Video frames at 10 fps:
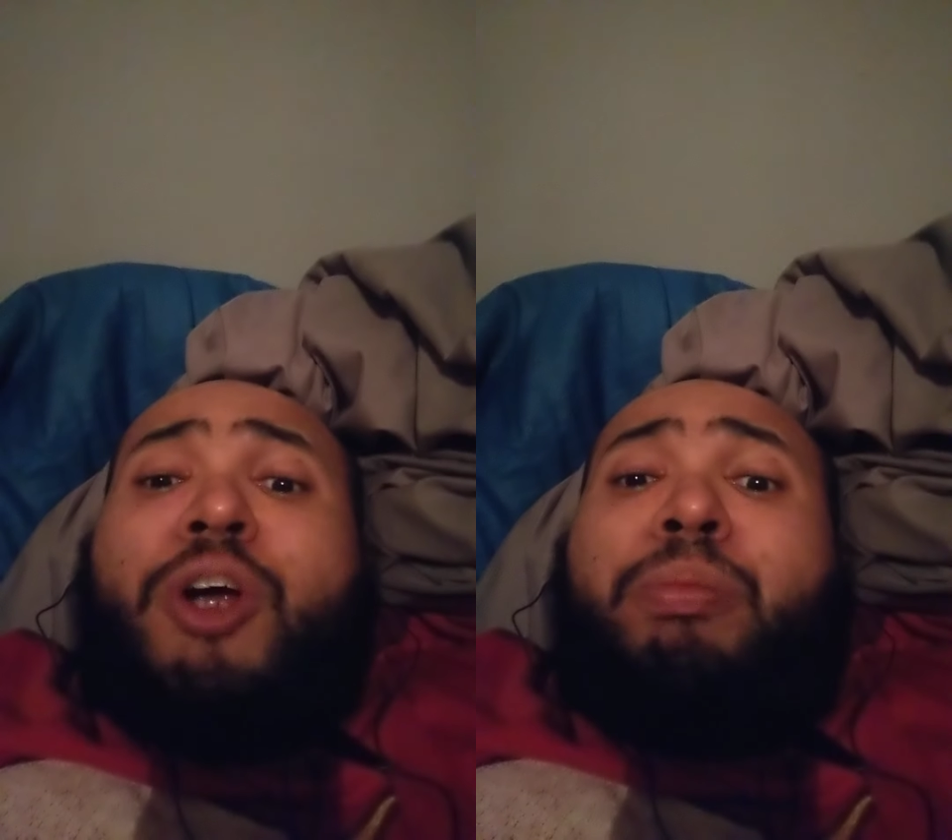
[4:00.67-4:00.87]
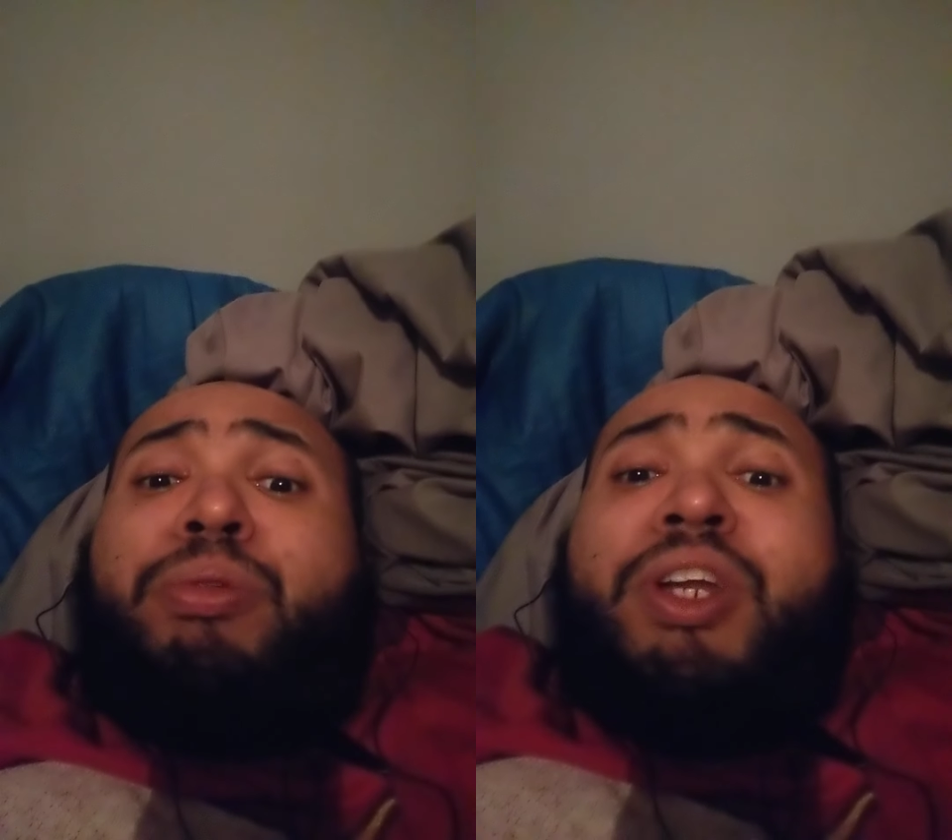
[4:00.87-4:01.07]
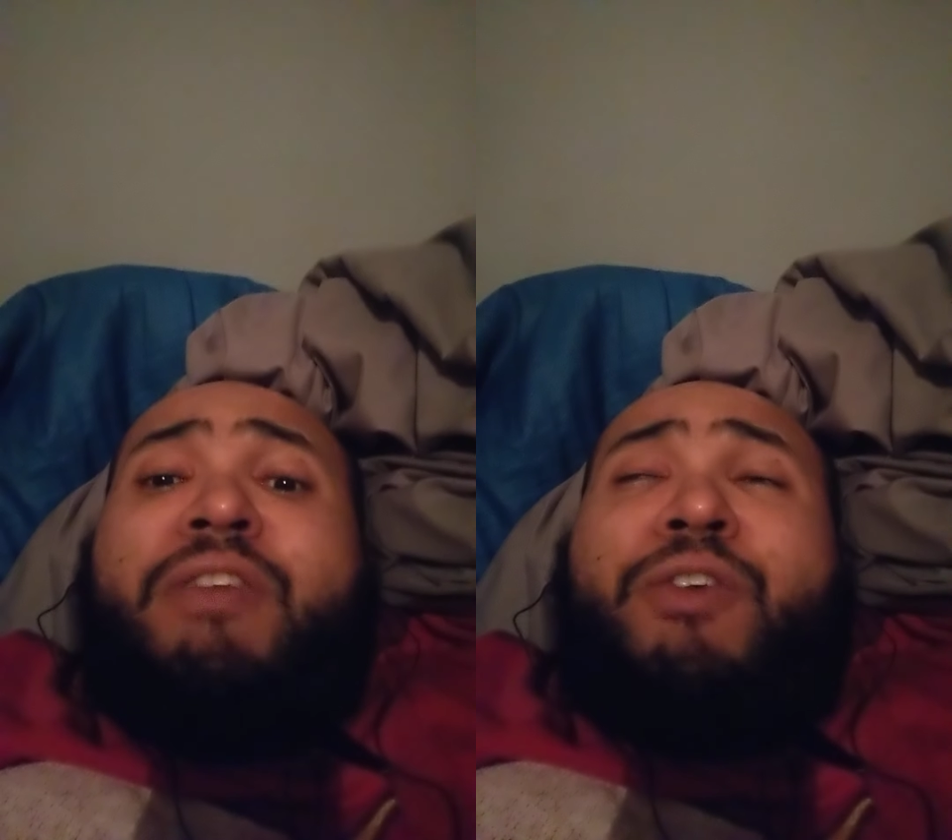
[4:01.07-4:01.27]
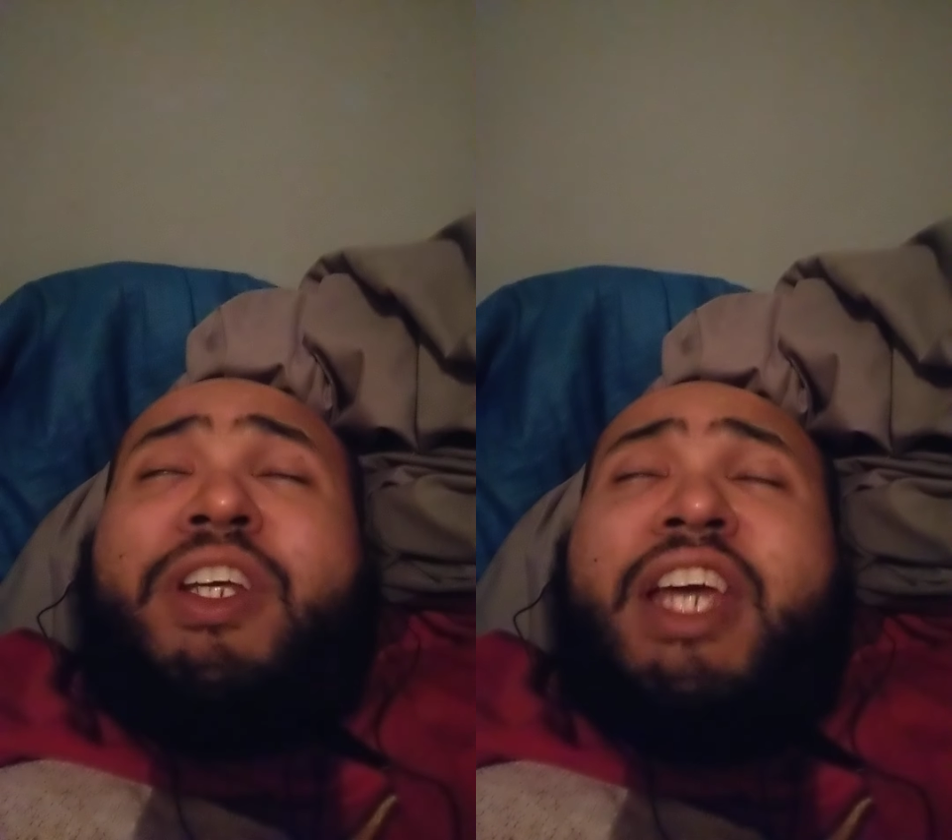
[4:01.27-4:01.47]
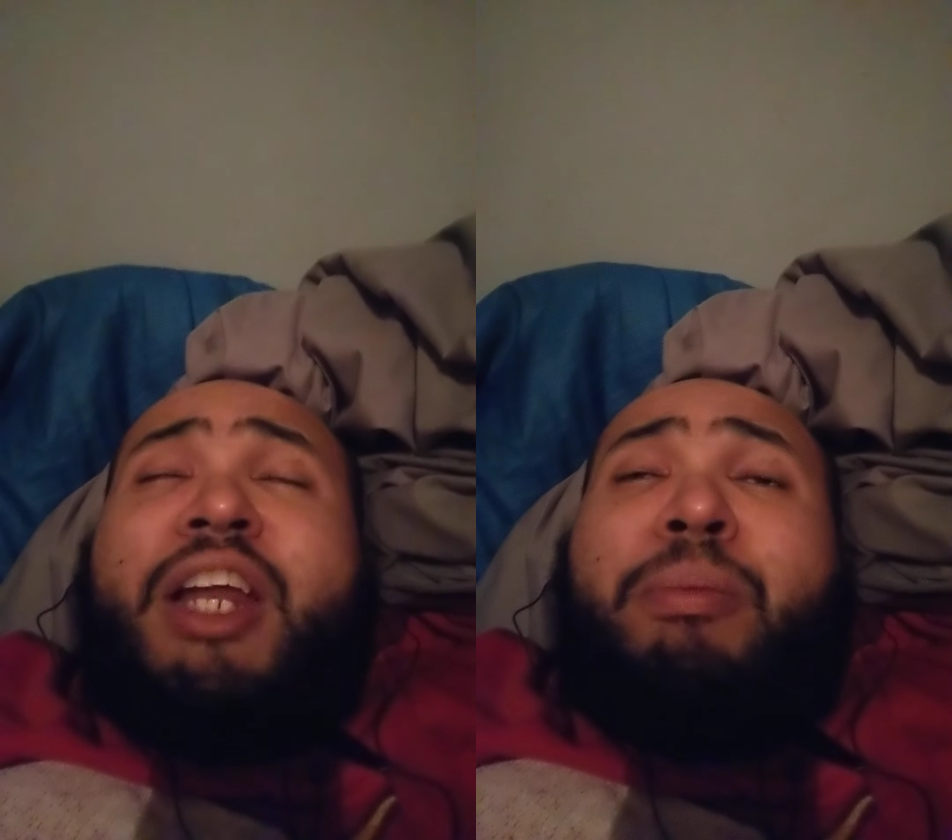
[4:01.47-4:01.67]
are pretty
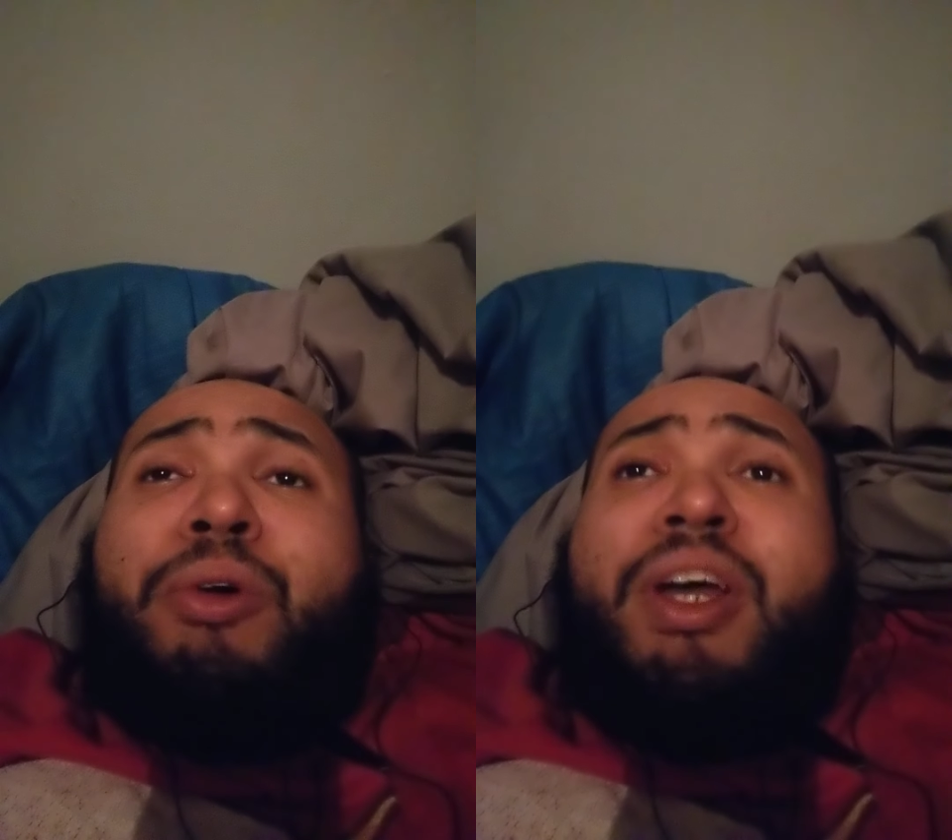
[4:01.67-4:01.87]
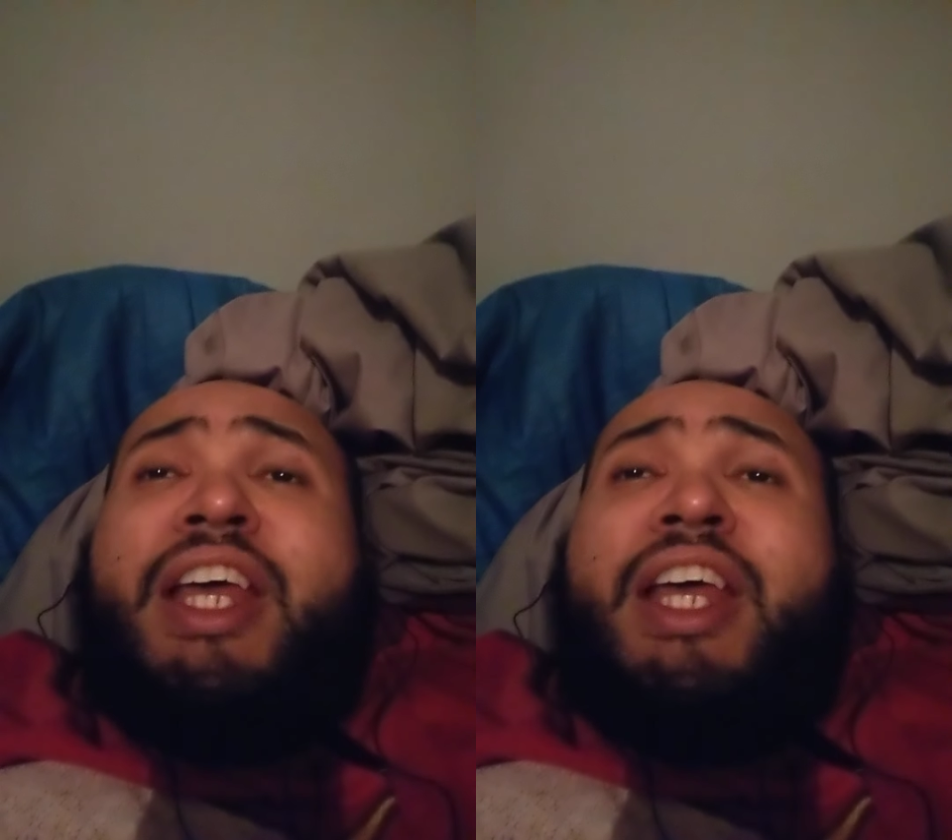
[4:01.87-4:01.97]
forgettable